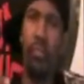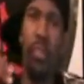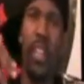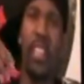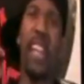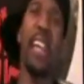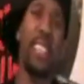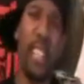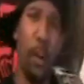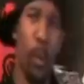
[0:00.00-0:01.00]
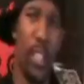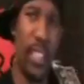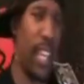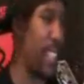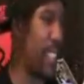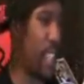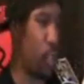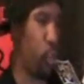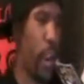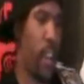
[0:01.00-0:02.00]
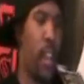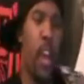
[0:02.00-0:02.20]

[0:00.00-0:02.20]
the next thing I want to say is this, right?